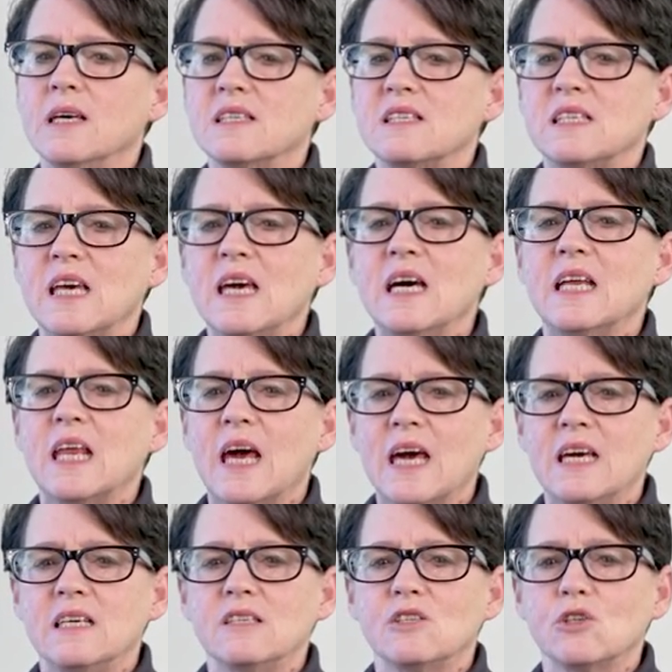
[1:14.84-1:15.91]

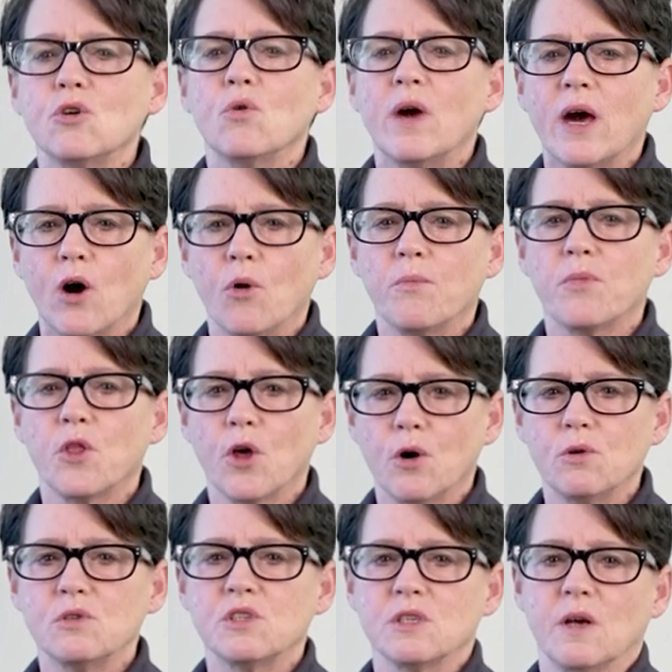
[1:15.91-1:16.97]
CNAs who help
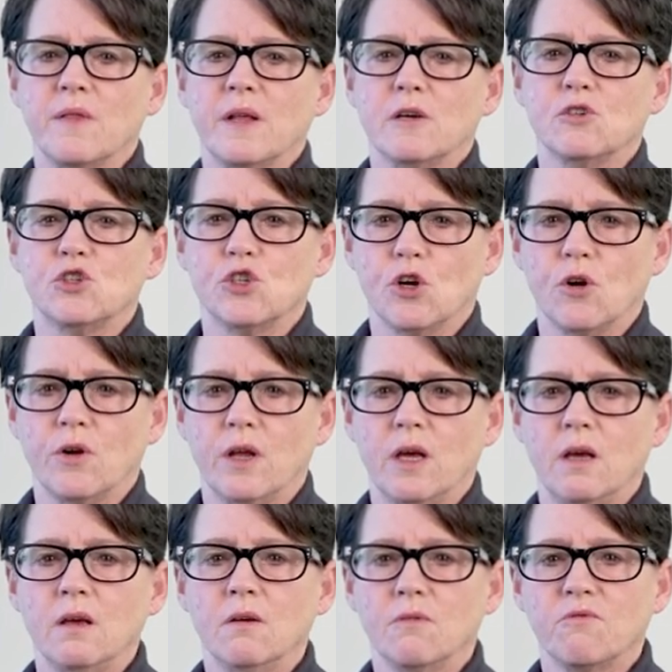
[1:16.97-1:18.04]
those on their
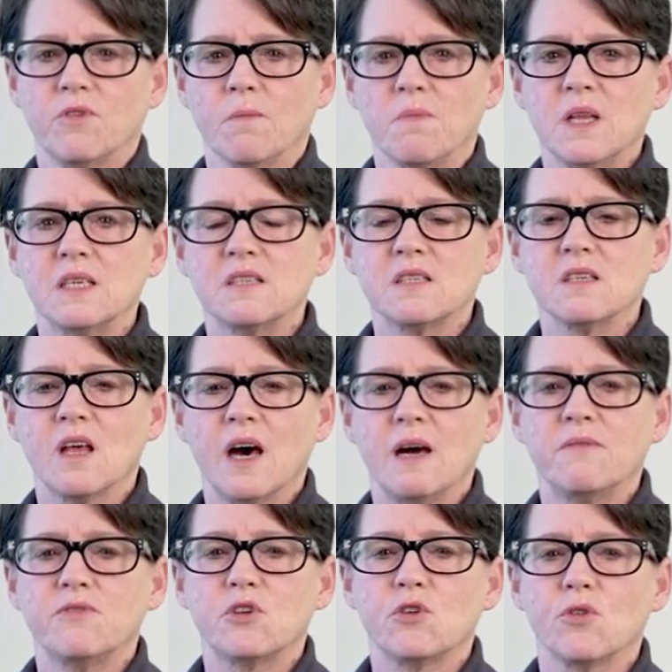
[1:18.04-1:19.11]
journey from this
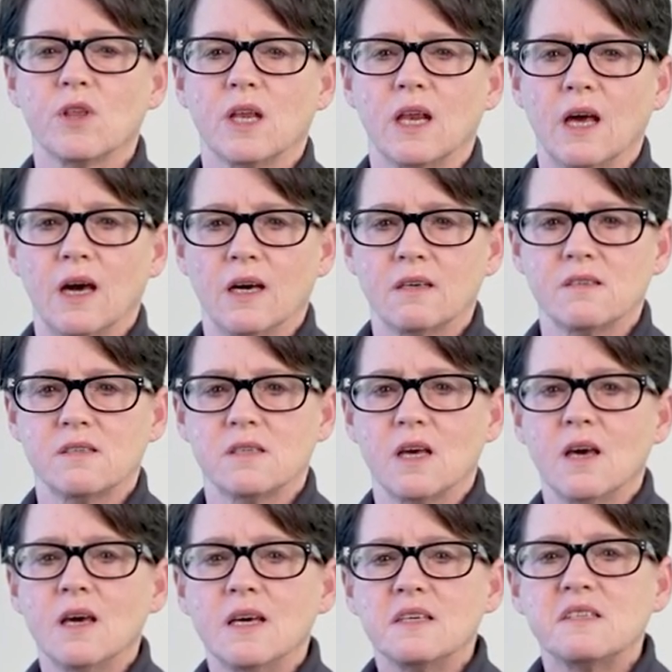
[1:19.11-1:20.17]
life to the next,
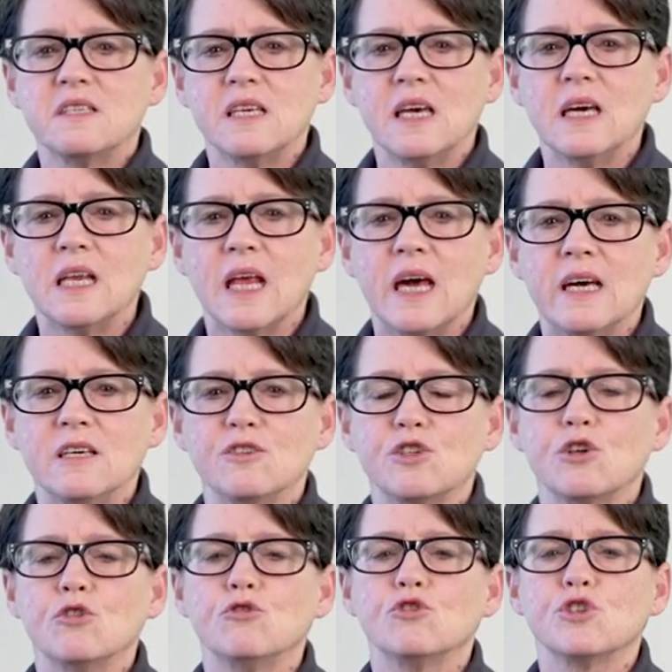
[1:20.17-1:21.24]

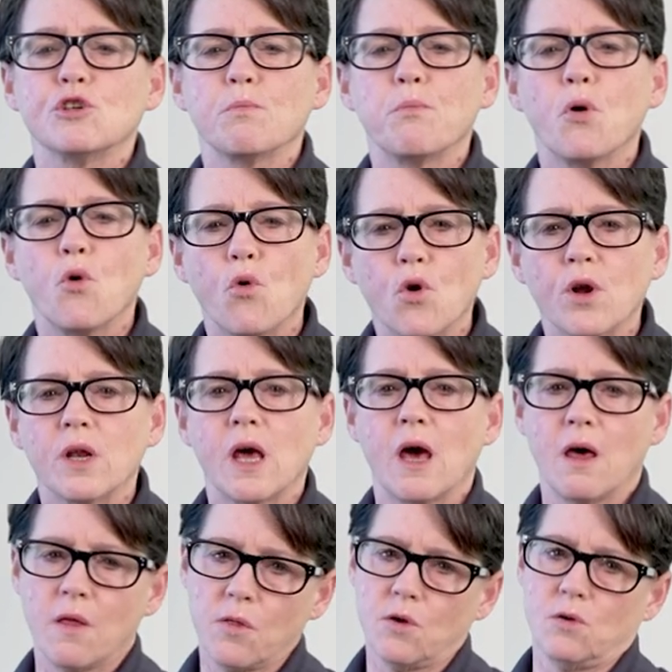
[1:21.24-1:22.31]
CNAs who support
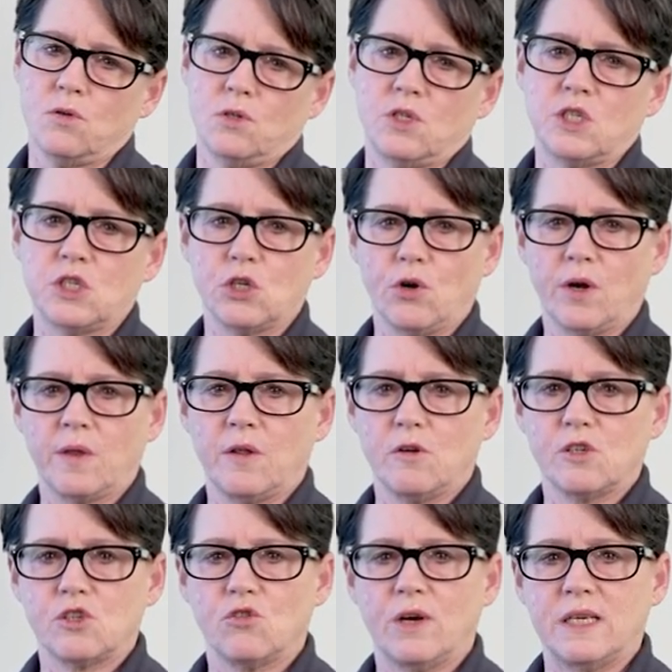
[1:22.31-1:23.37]
others during
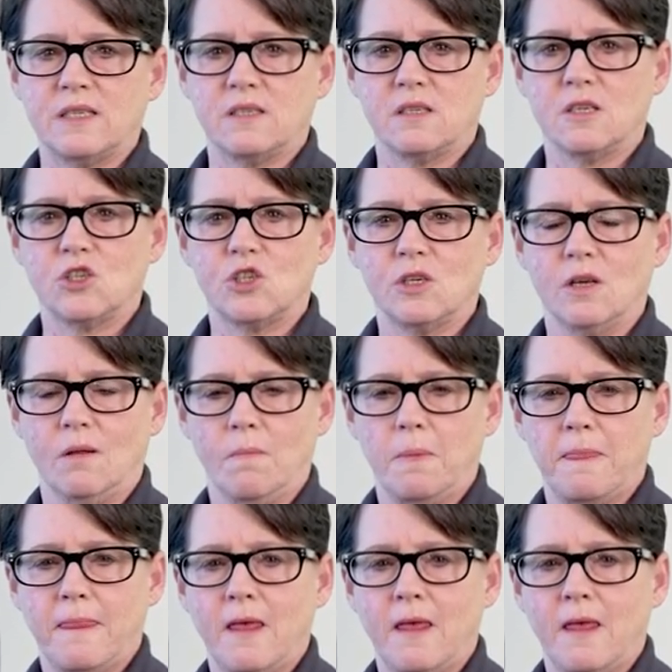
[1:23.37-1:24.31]
their transition,